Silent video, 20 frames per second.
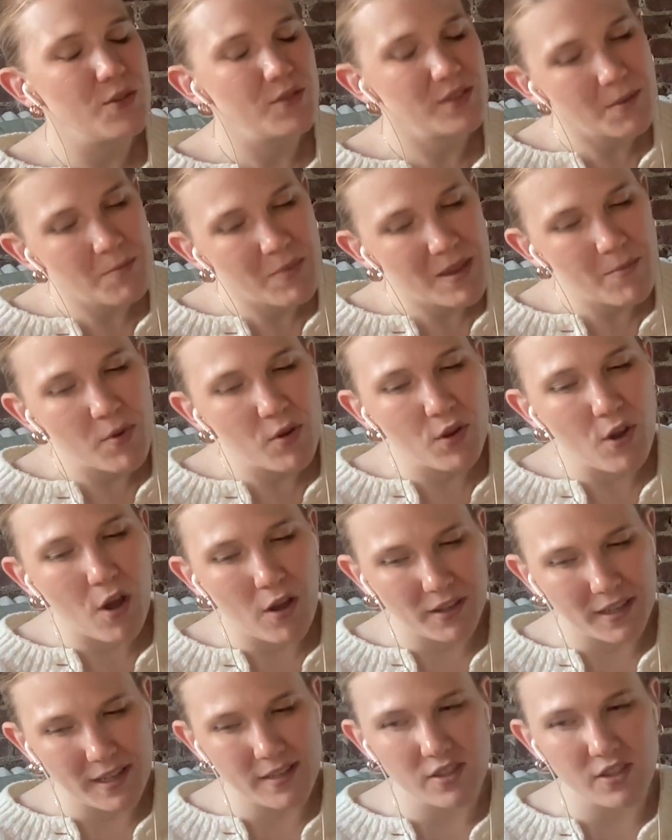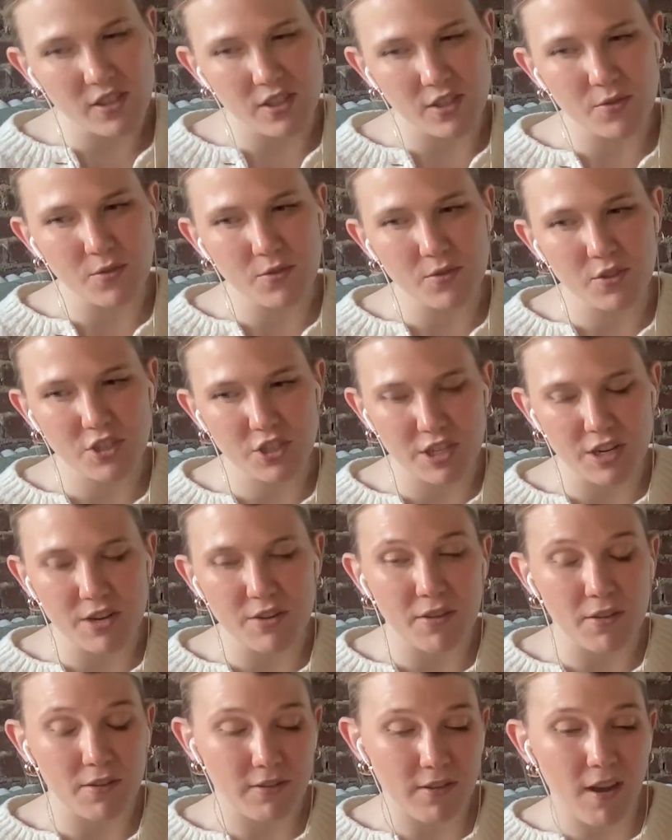some people called in to share
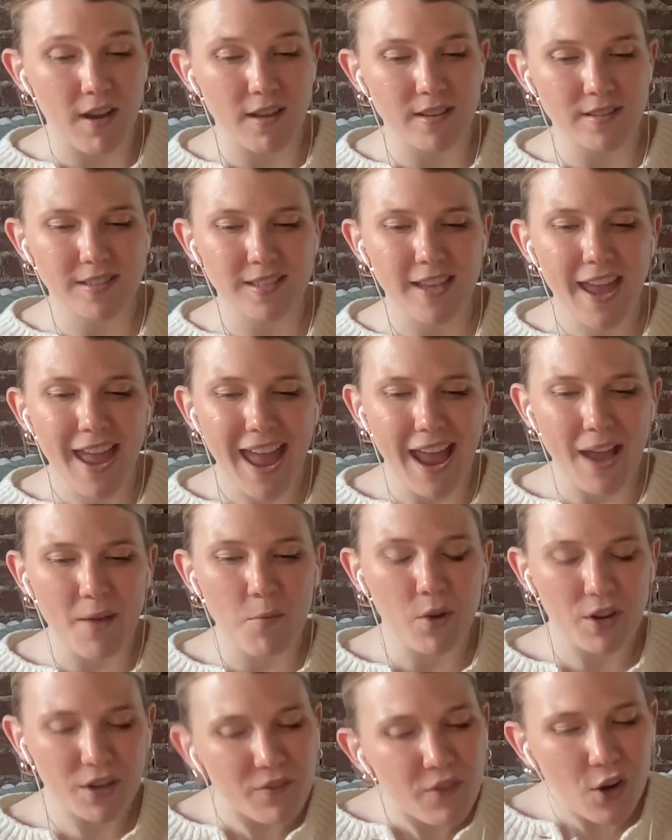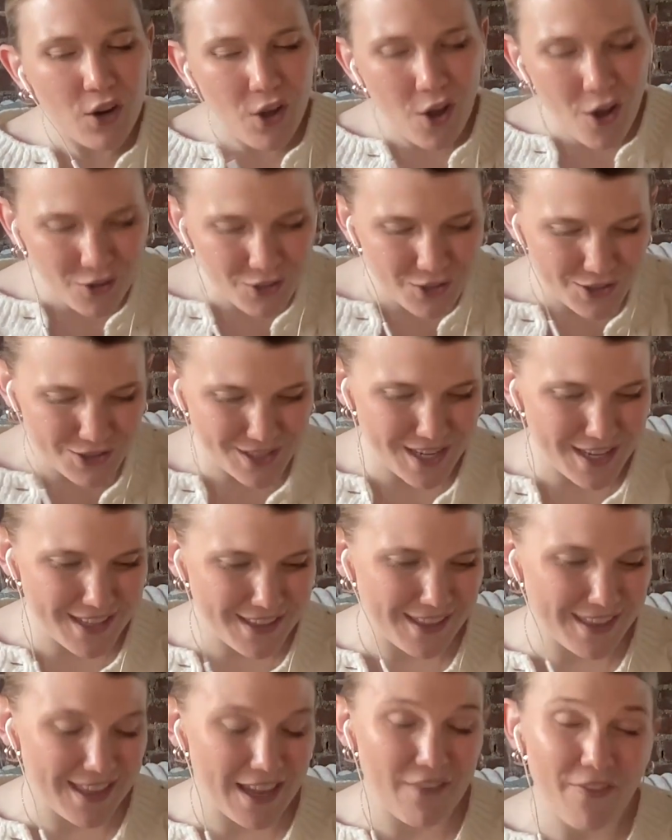their thoughts, and one of our callers said
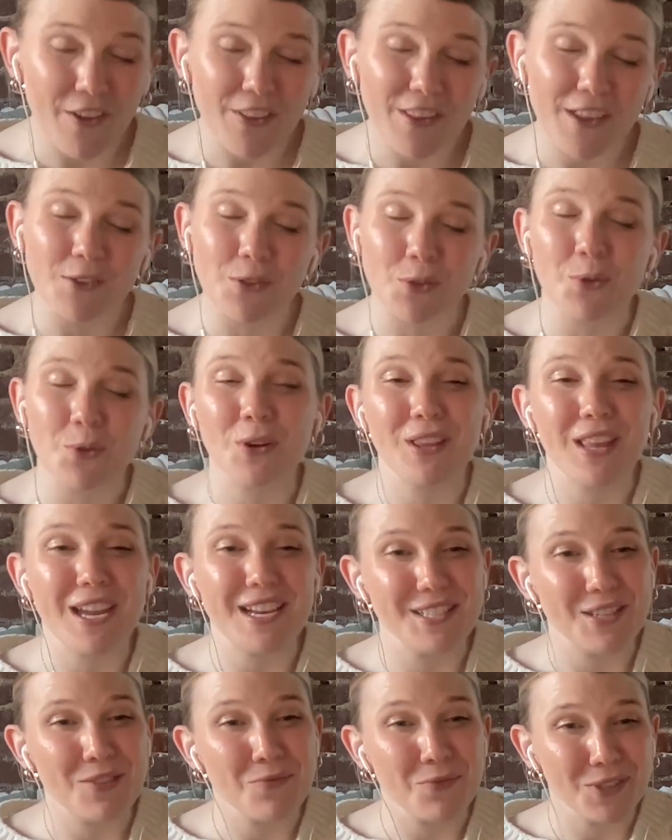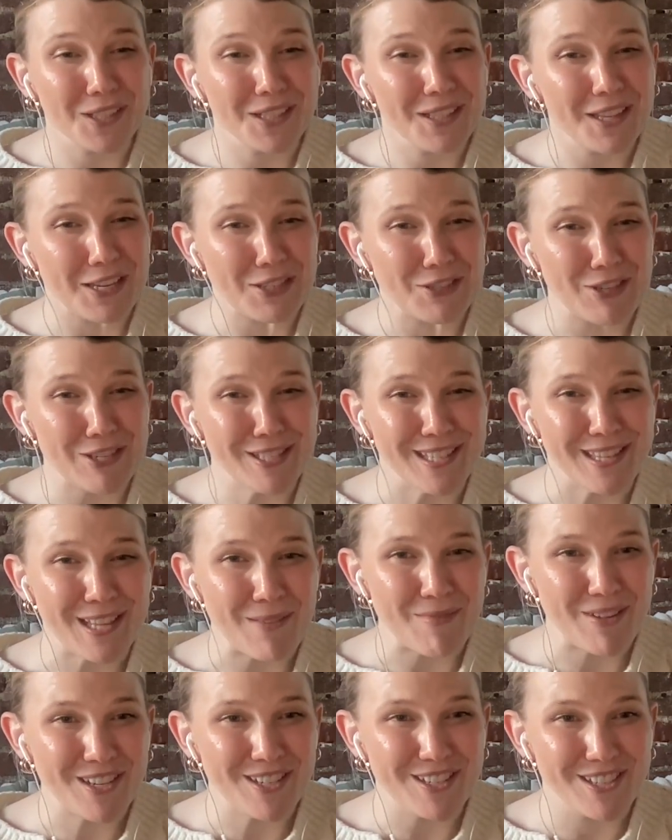that they felt like Lorelai didn't really like Jason
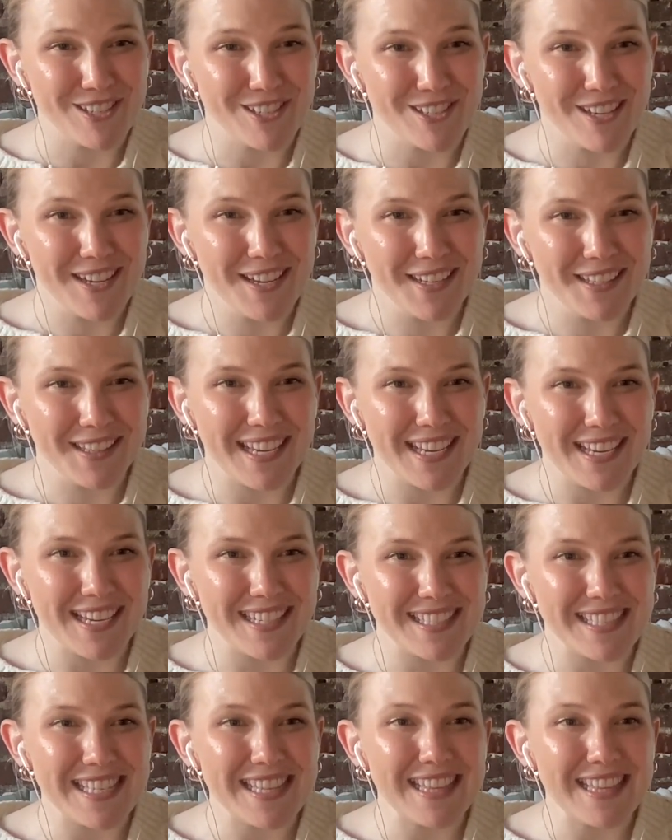that much. Like, didn't